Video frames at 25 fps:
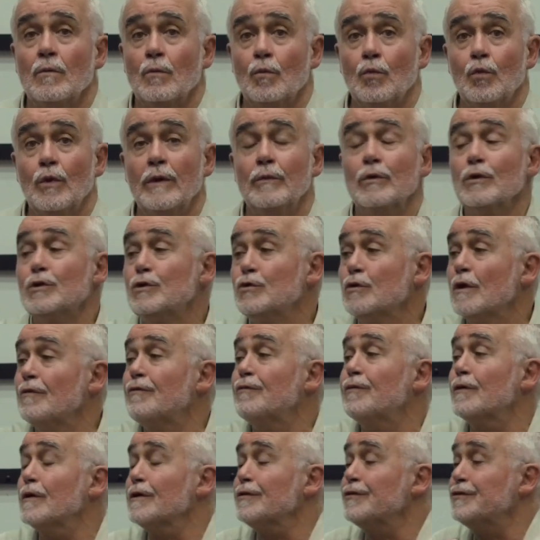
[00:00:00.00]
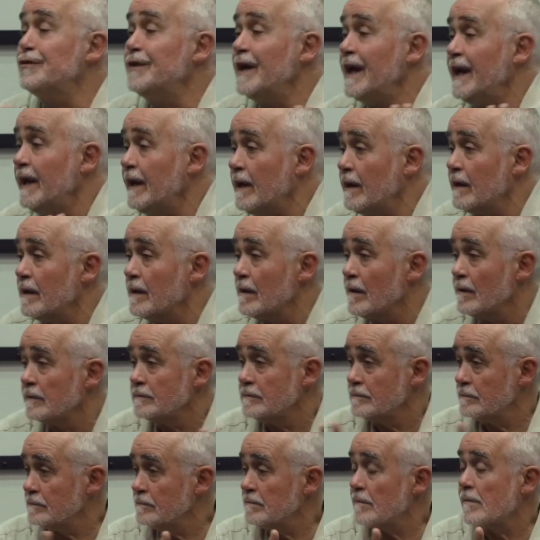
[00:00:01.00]
we would do a first take
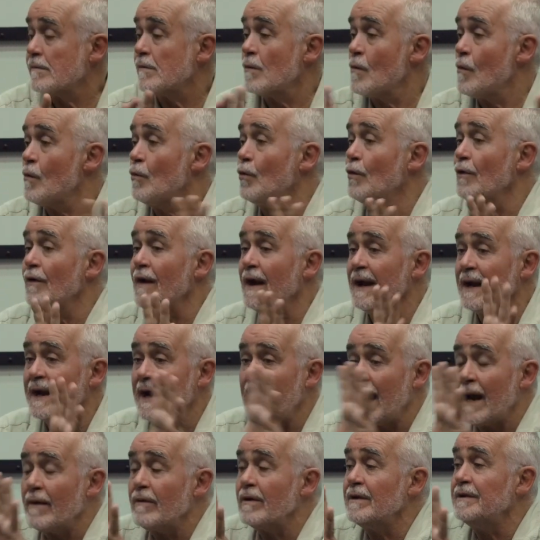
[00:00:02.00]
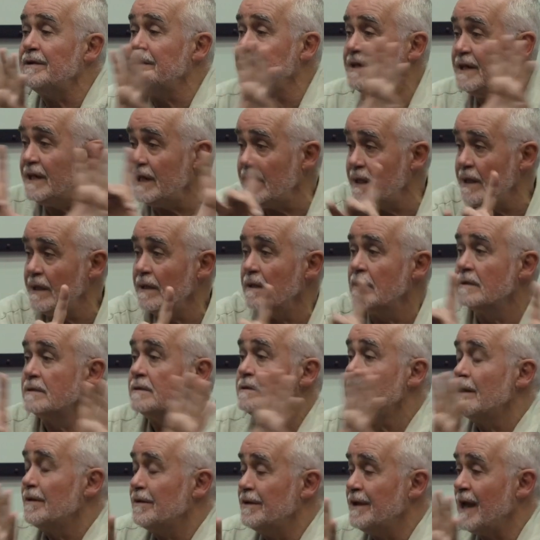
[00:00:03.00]
where I guarantee
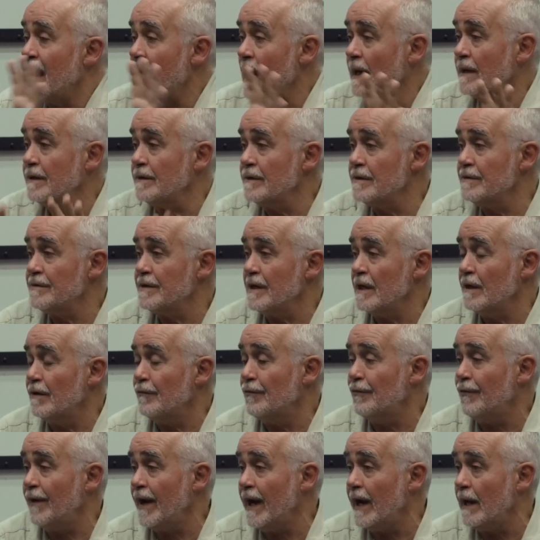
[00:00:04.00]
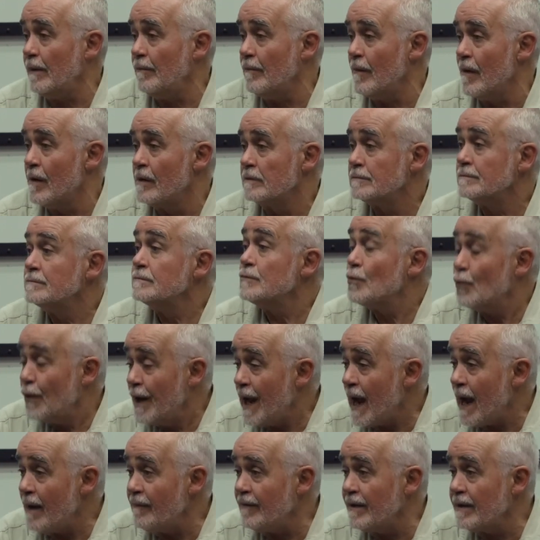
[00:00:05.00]
the actors in the frame. We
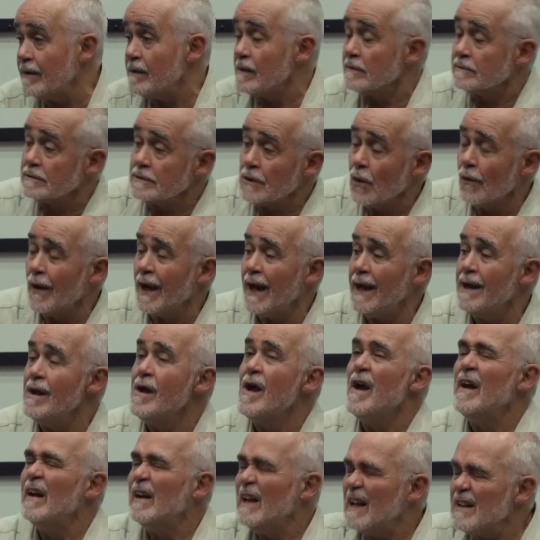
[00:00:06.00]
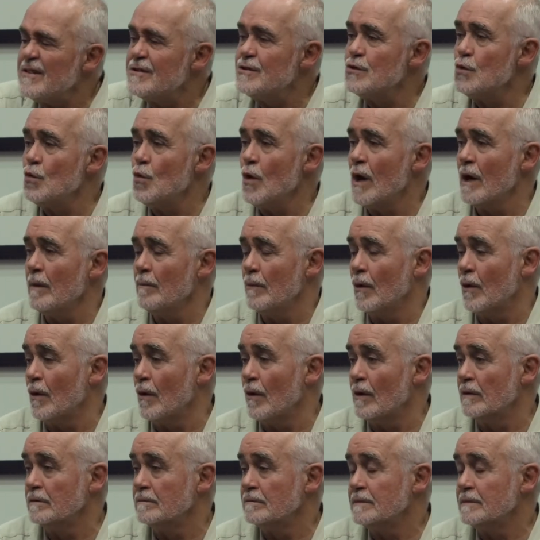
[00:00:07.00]
have it. Okay, let's do one more.